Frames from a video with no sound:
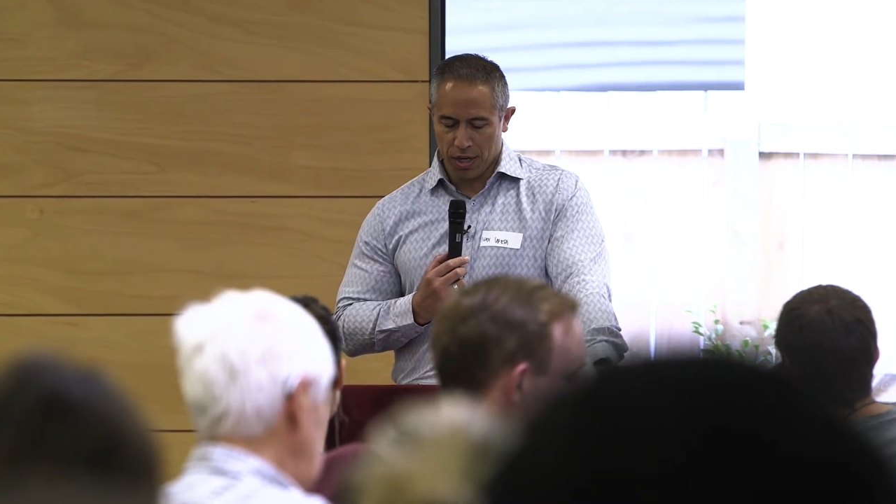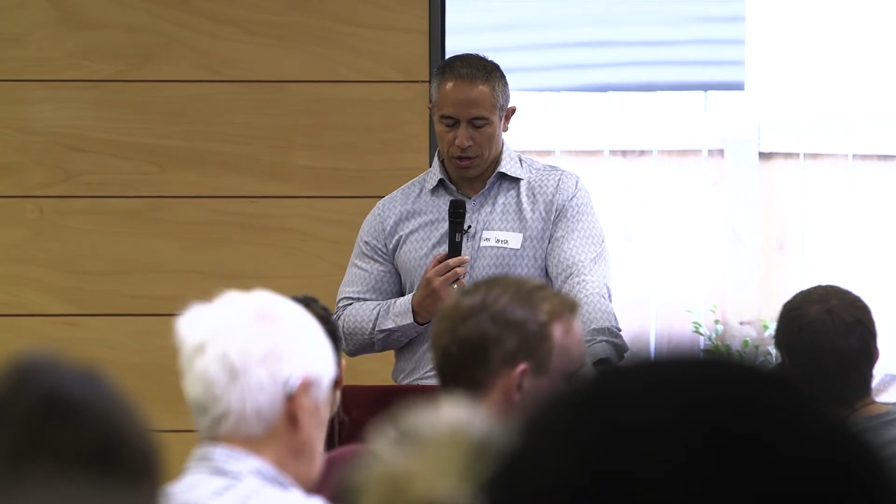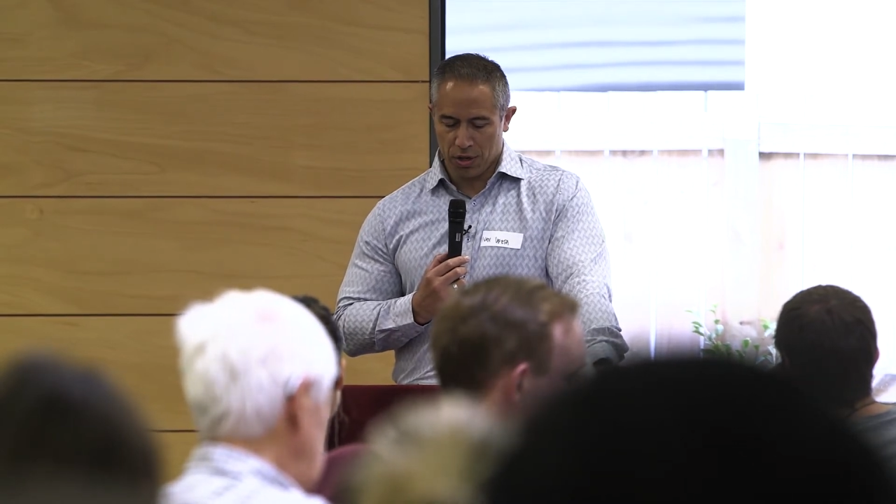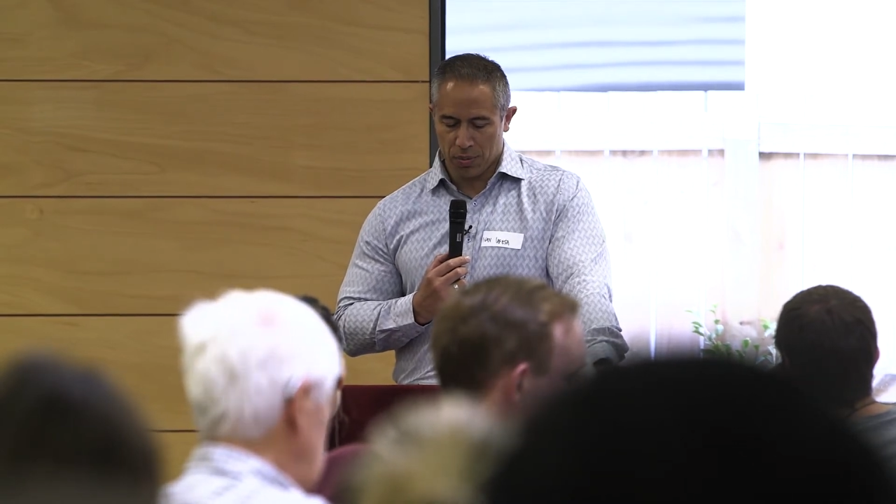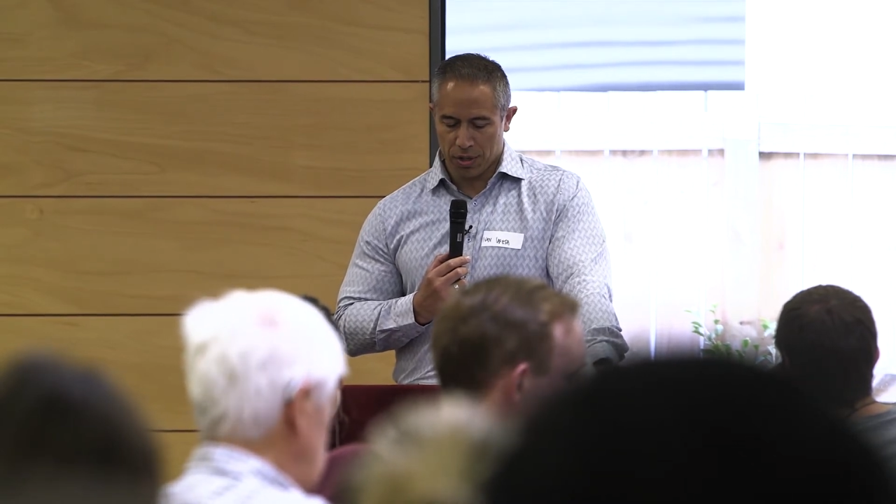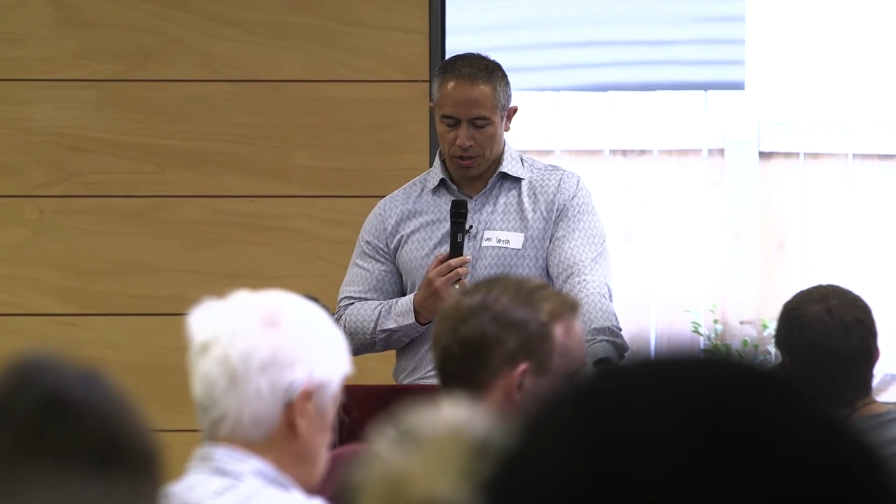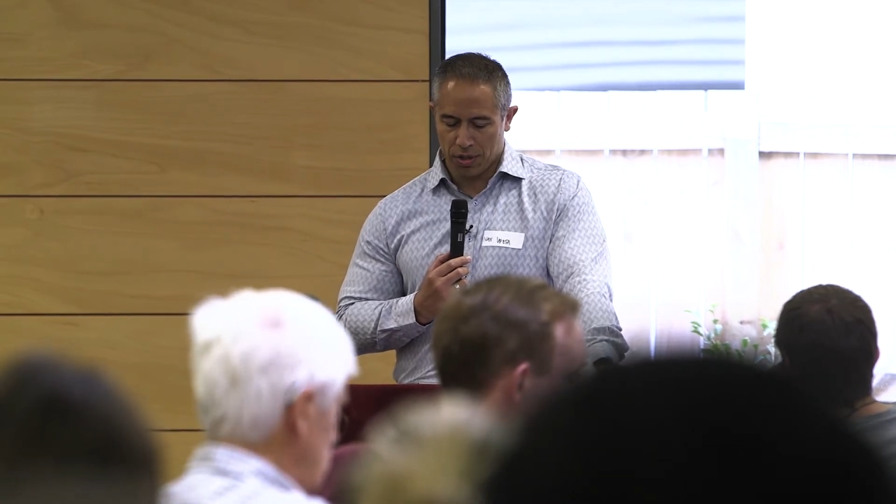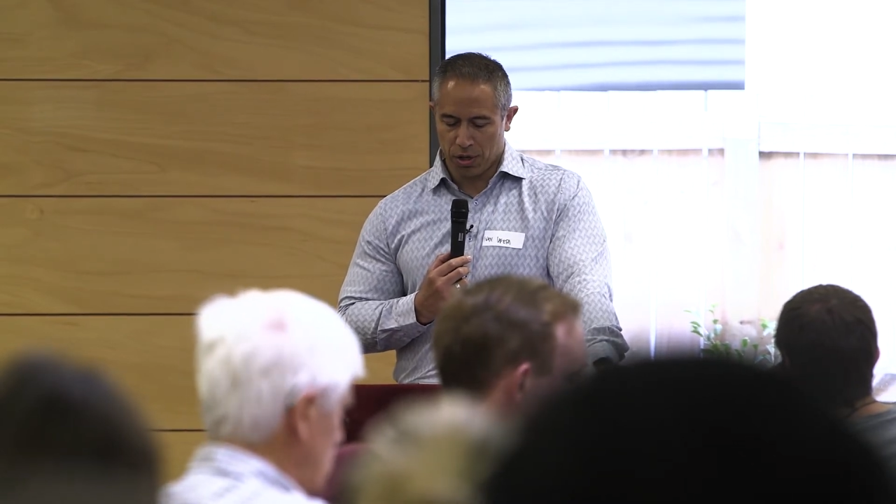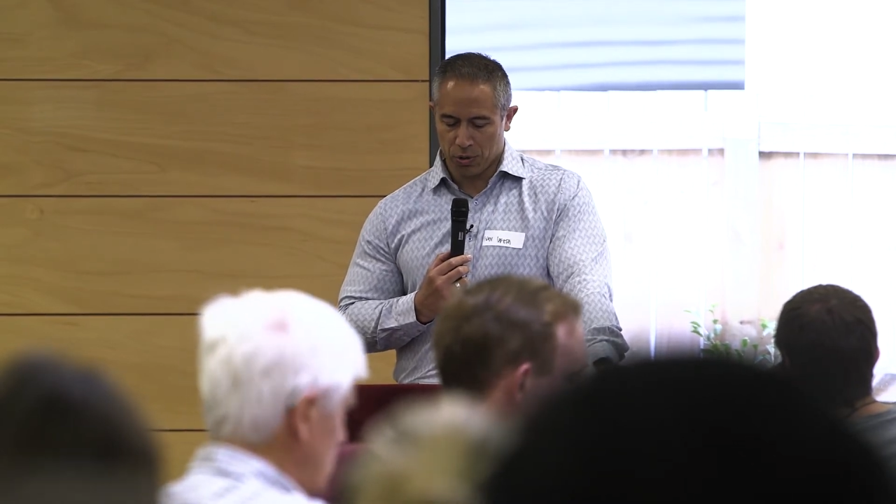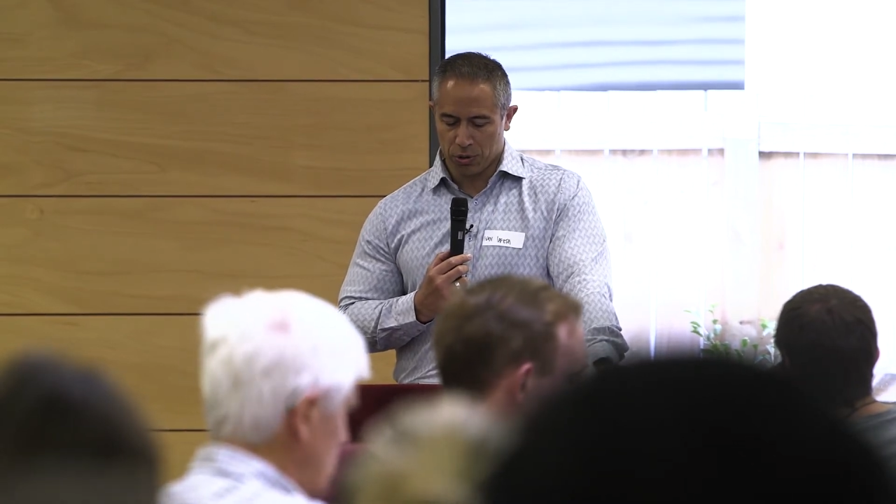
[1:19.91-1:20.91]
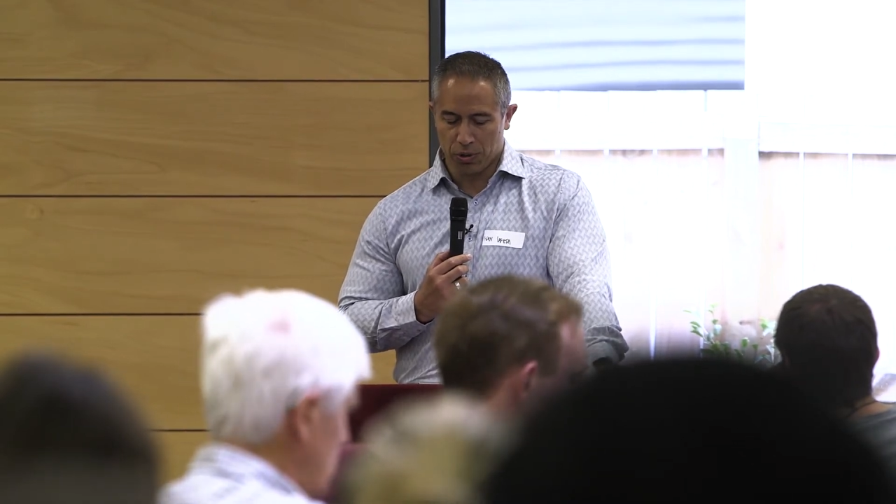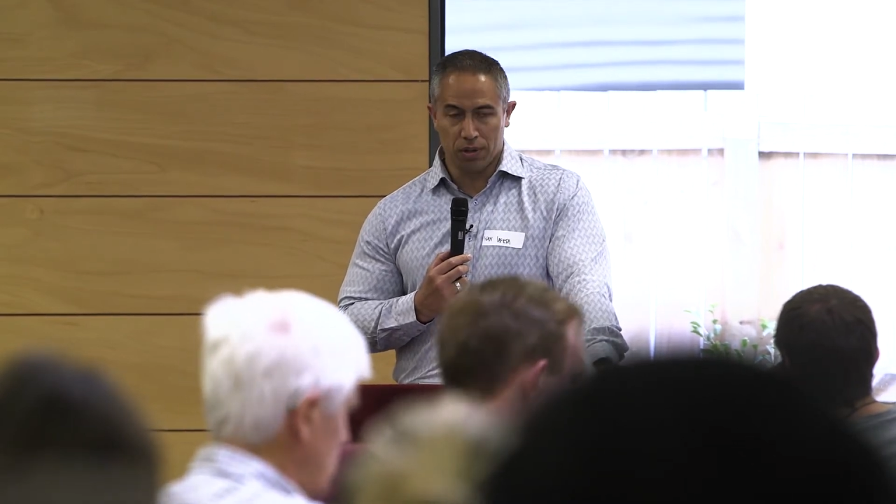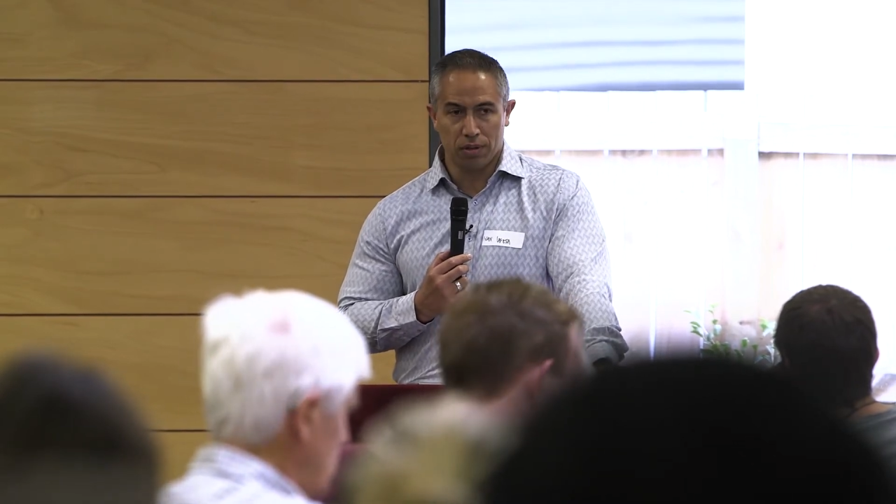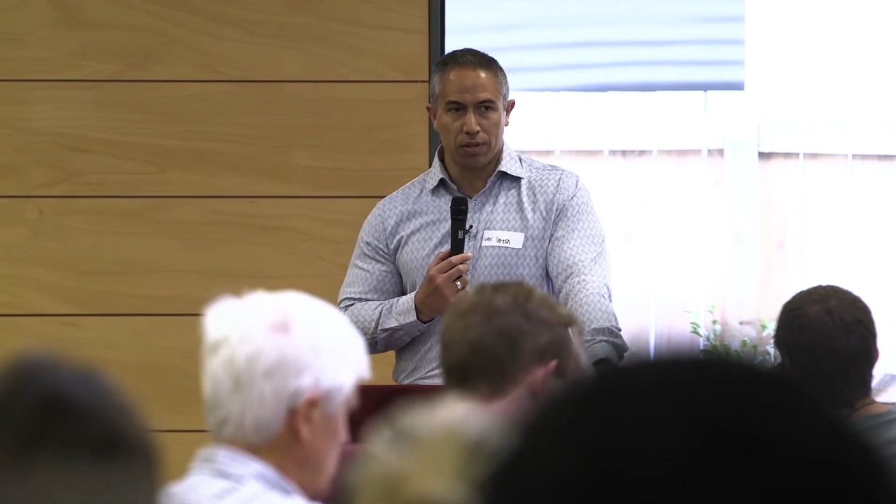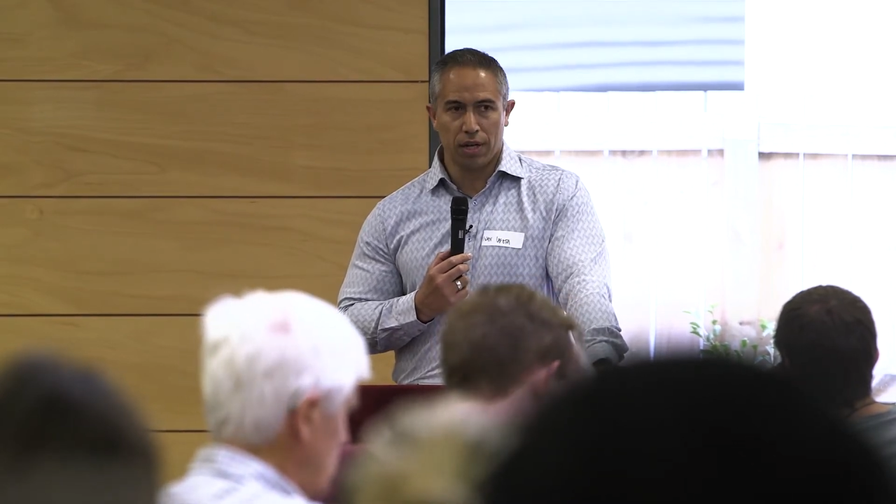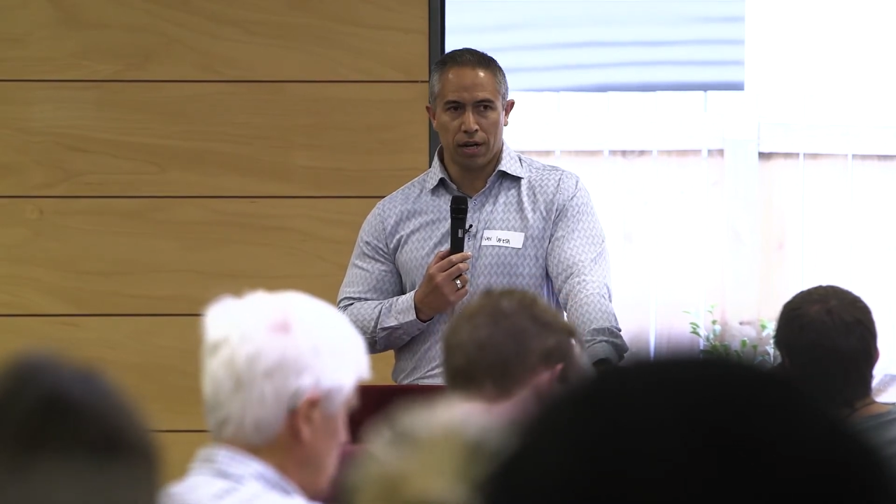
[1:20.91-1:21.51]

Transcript: economic, cultural